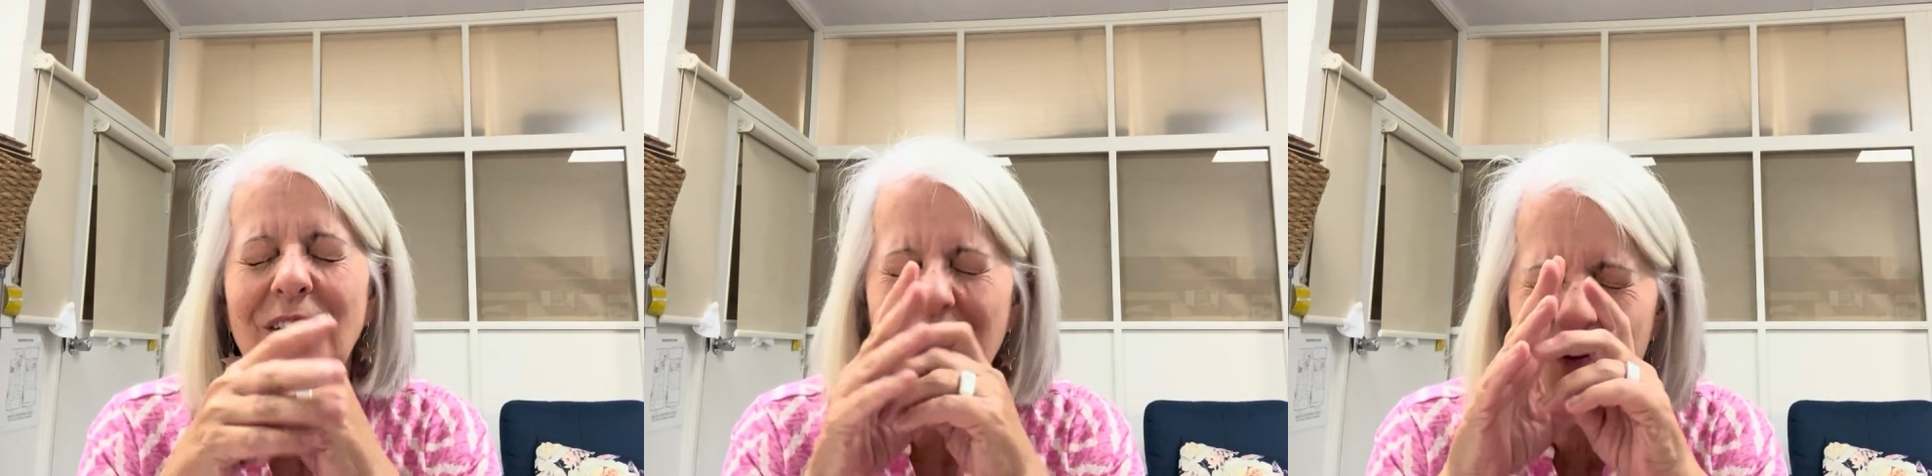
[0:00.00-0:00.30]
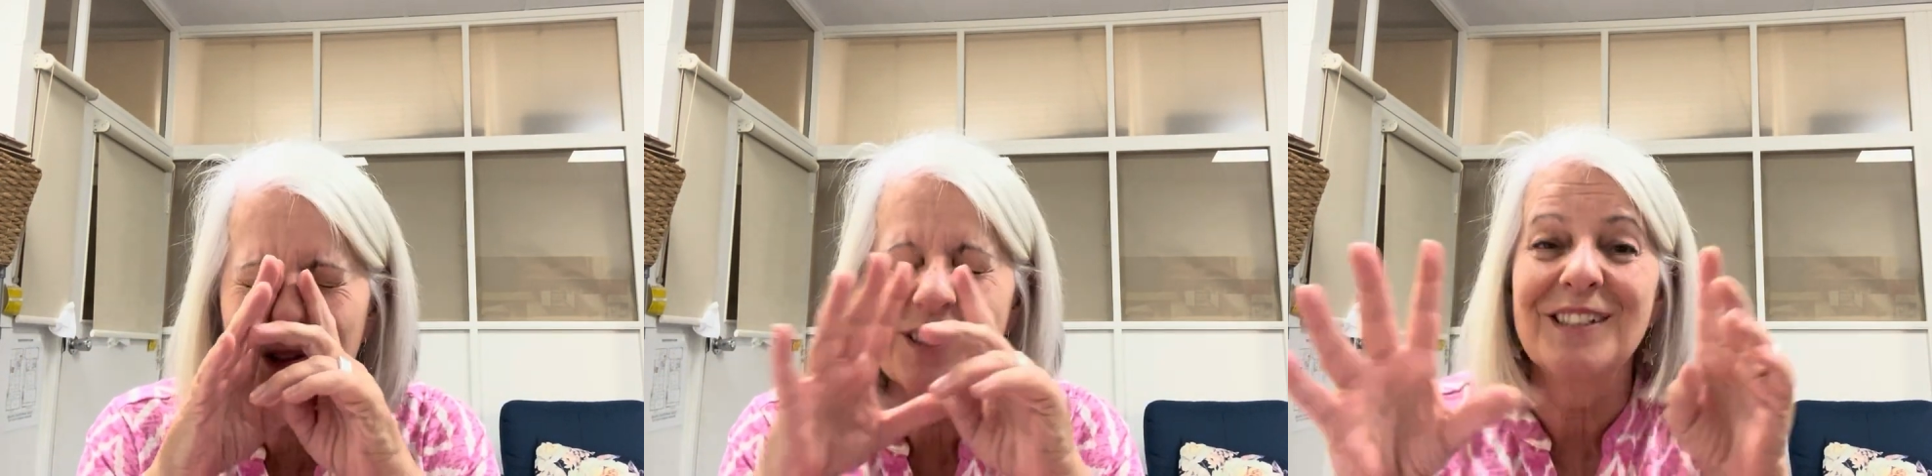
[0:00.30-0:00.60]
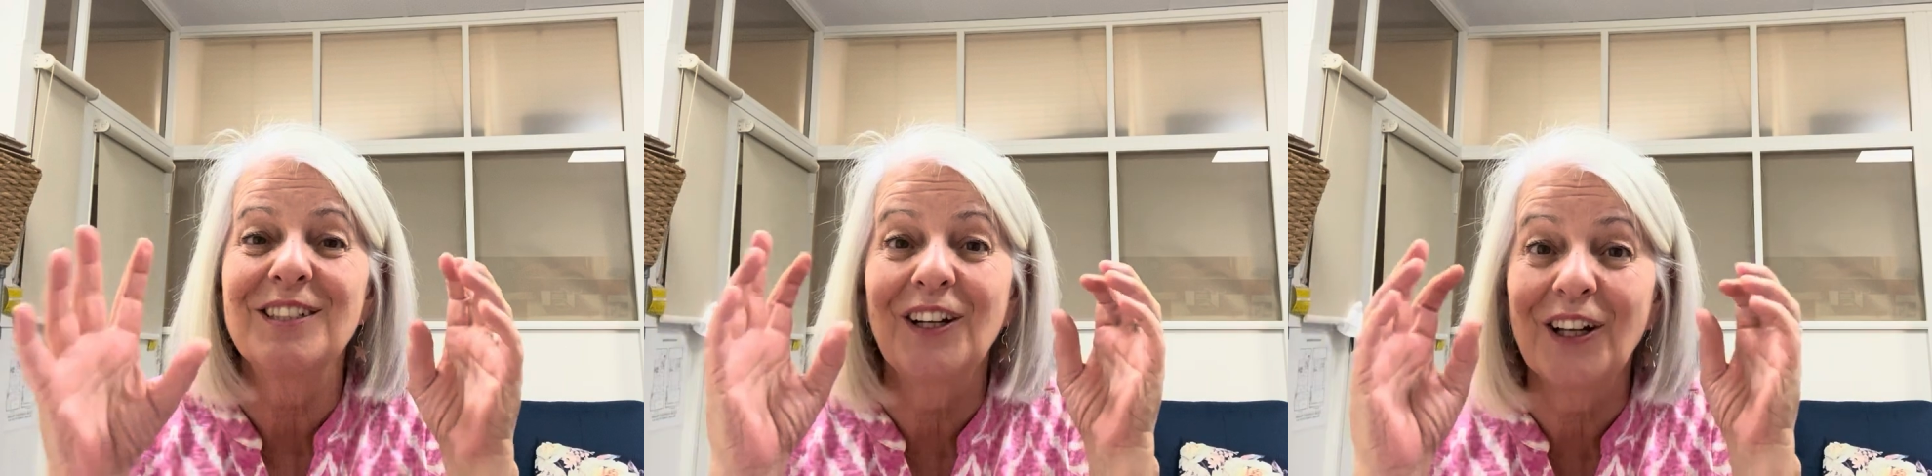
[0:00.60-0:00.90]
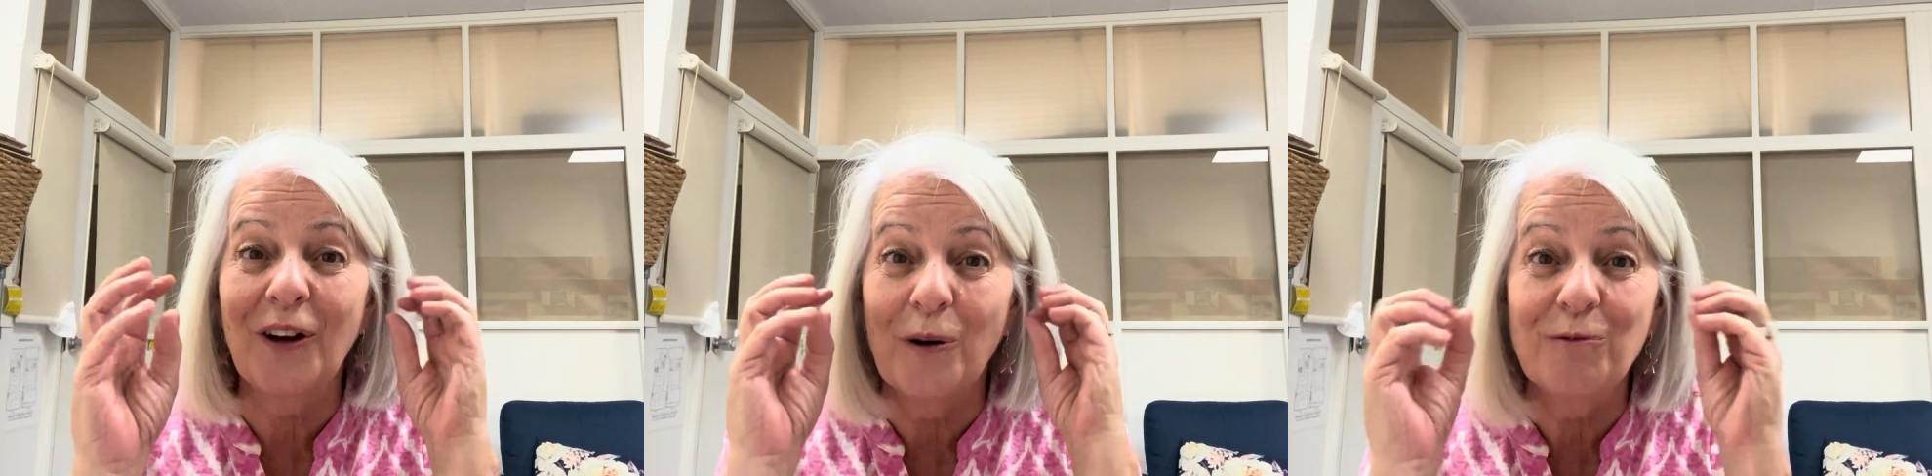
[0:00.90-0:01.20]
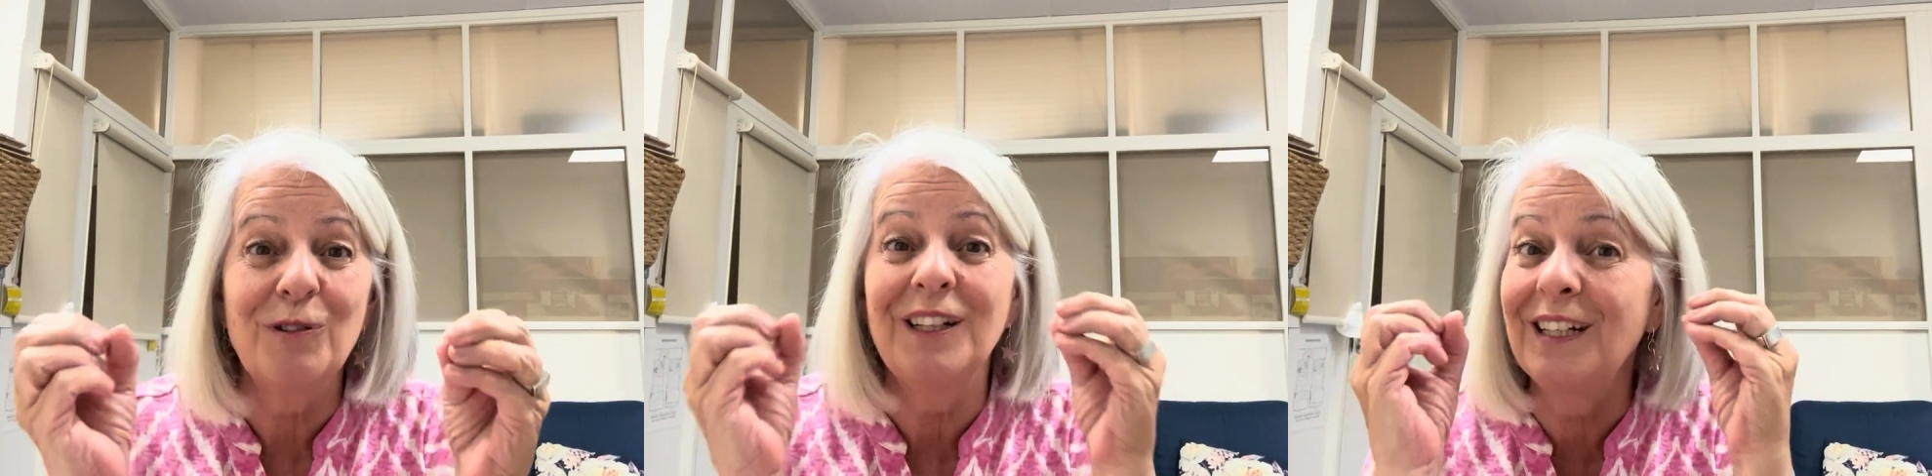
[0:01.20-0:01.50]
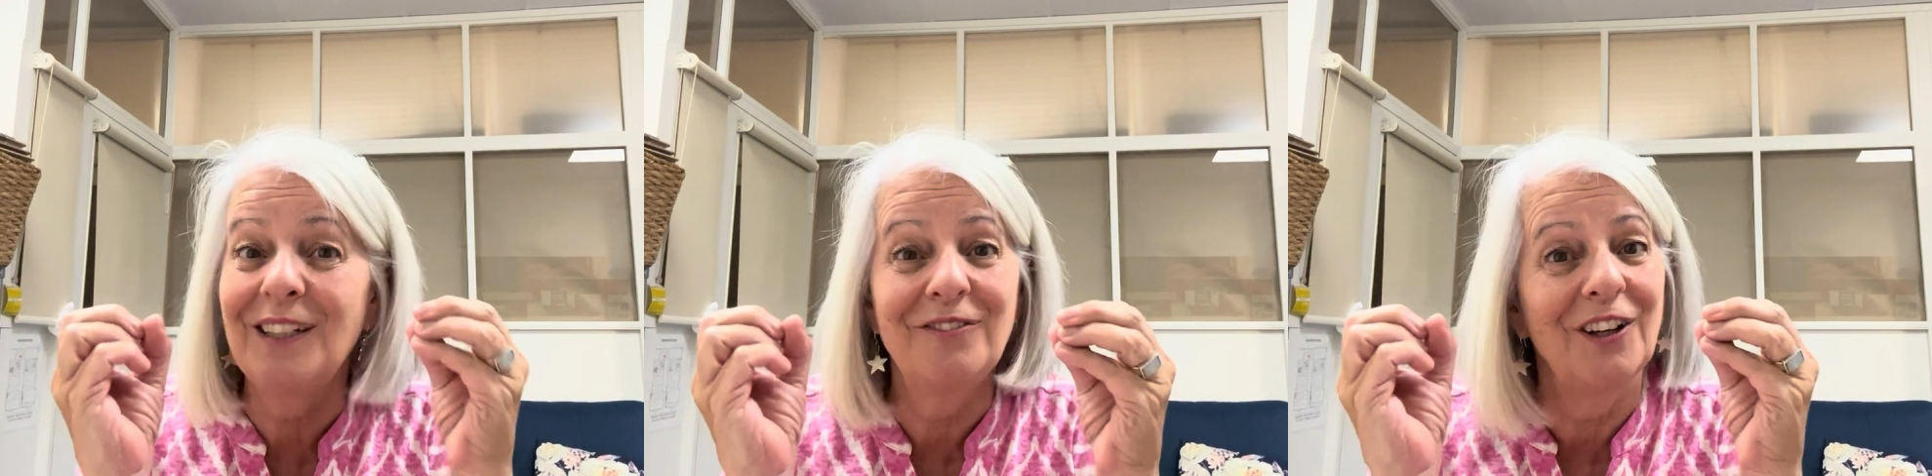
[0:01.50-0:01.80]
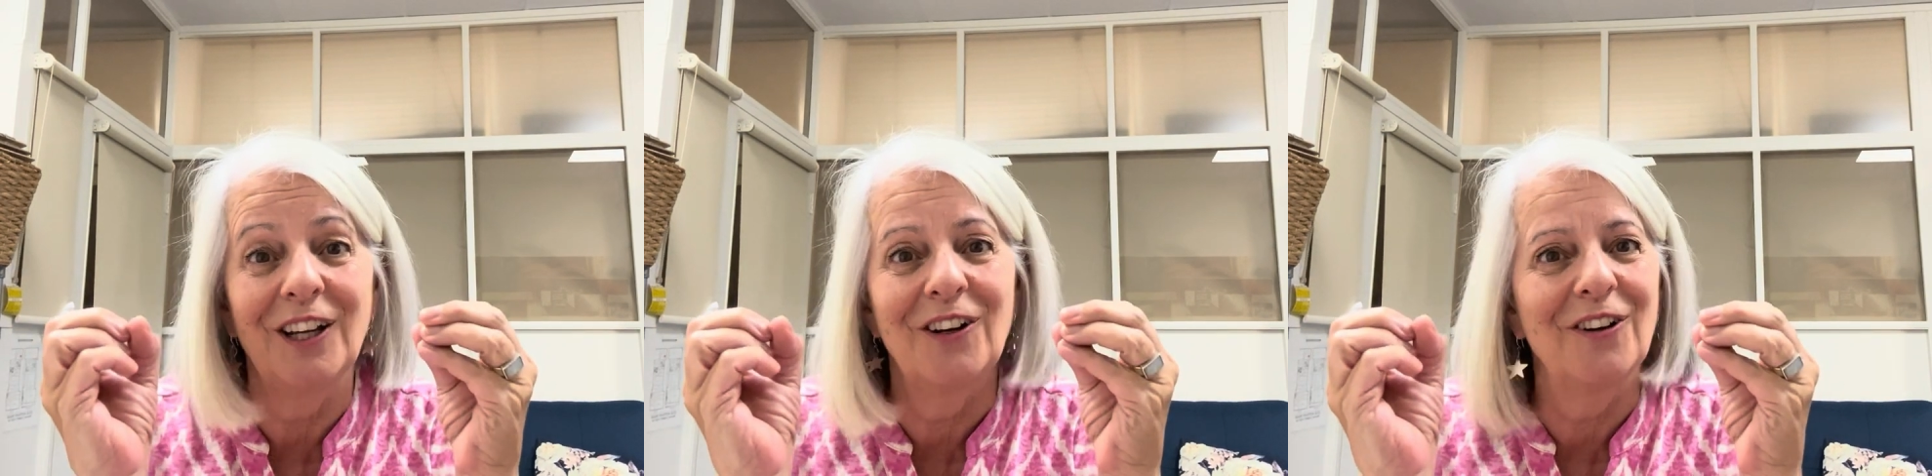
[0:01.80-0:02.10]
And it wasn't till I got really
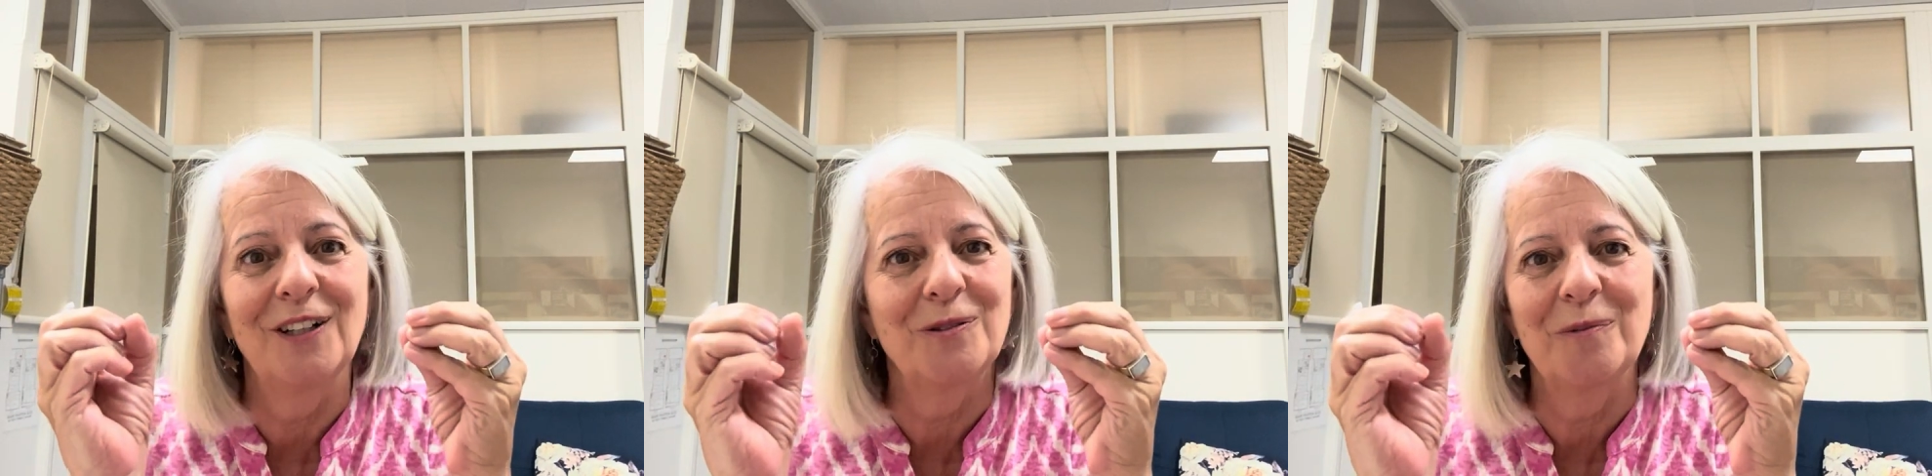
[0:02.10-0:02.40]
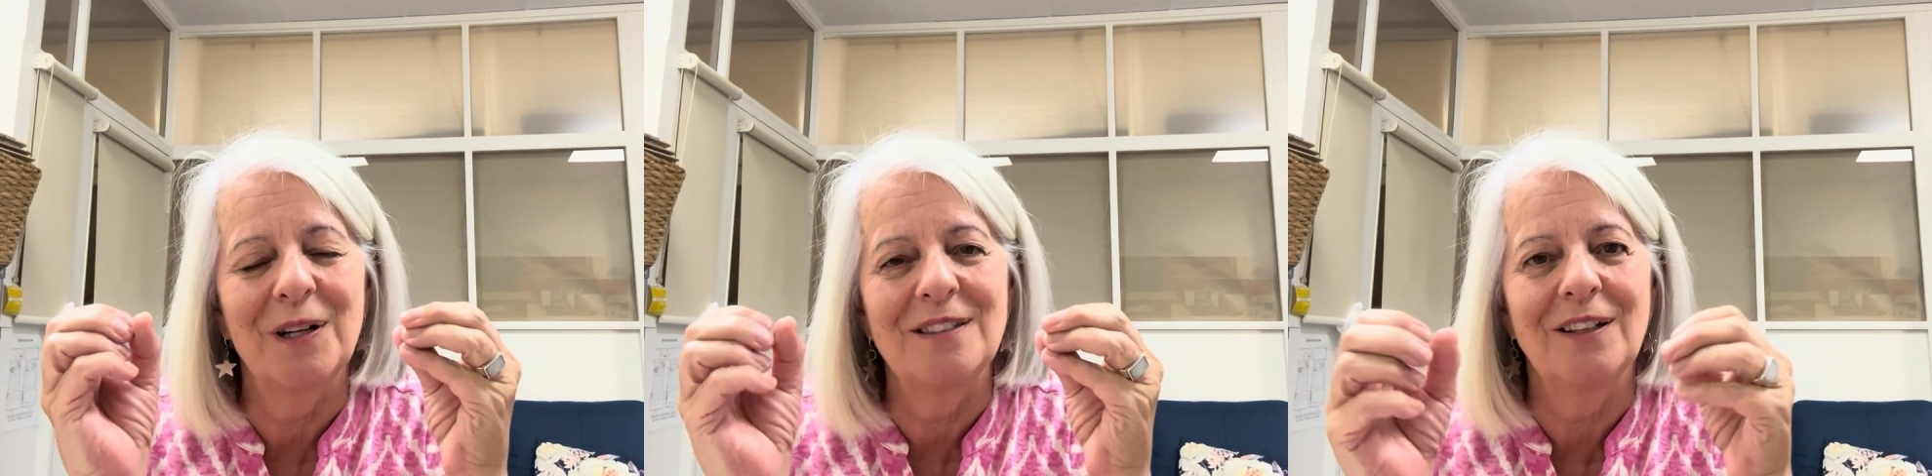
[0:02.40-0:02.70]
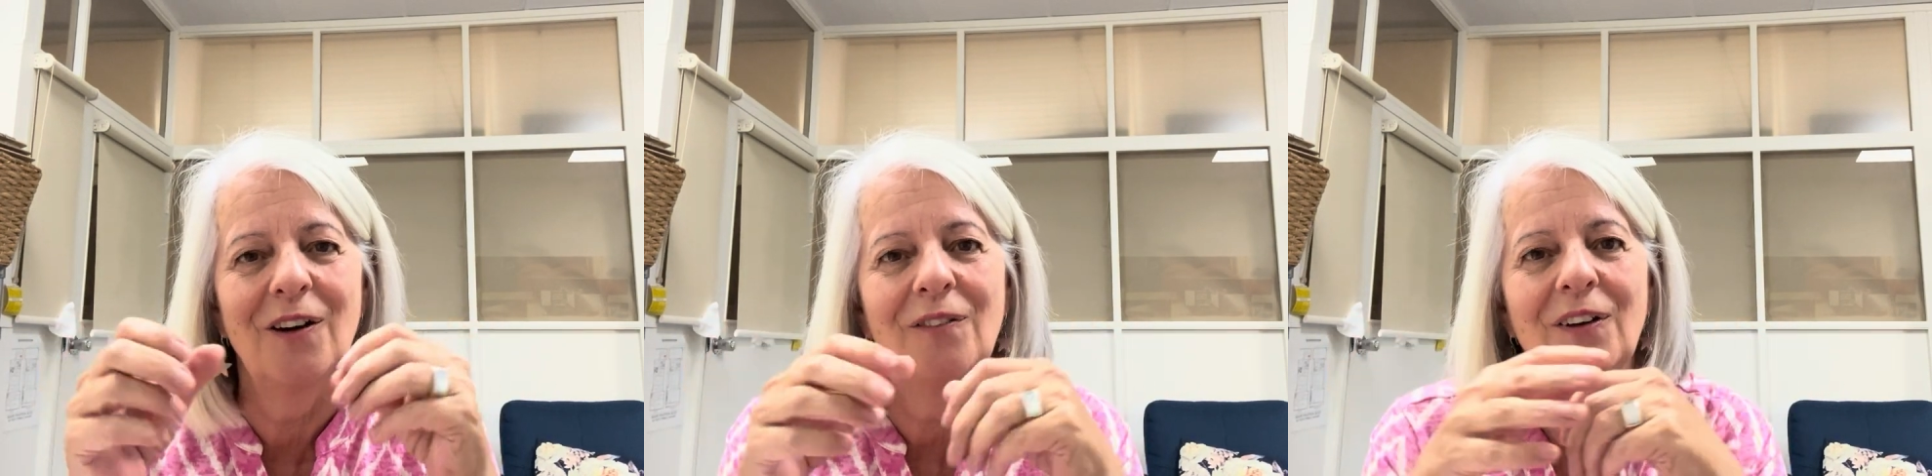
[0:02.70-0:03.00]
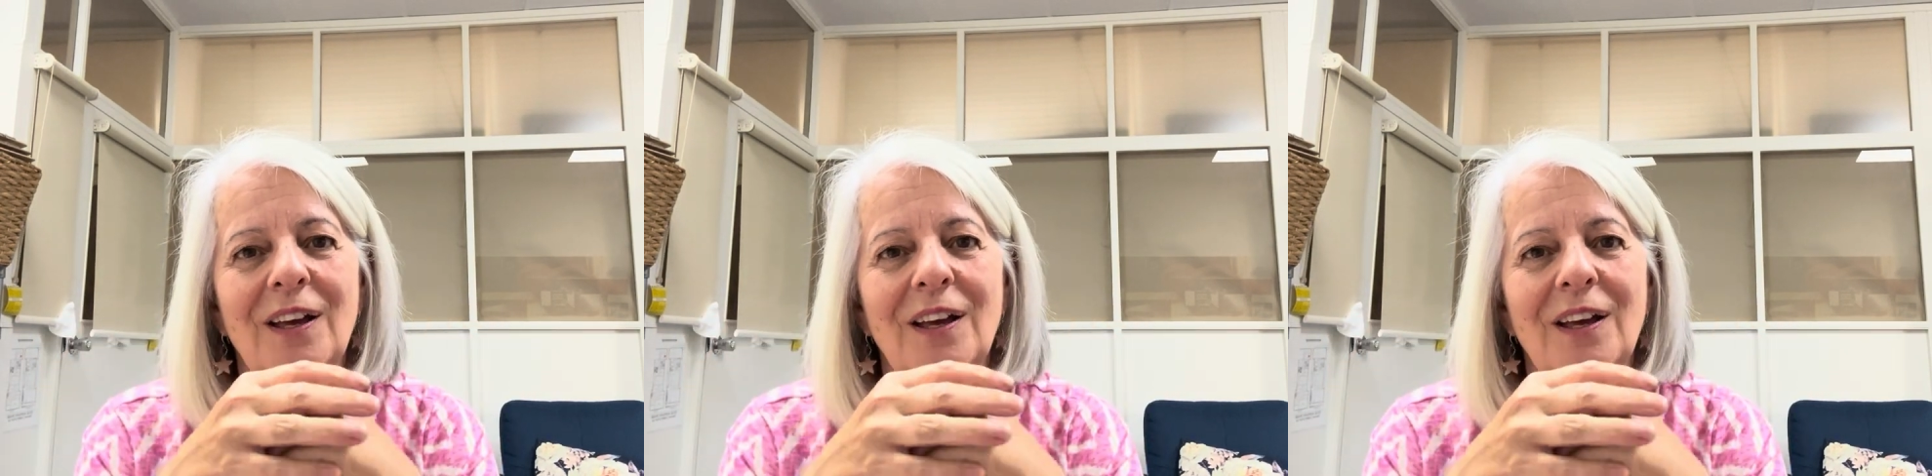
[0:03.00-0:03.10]
friggin' honest with myself,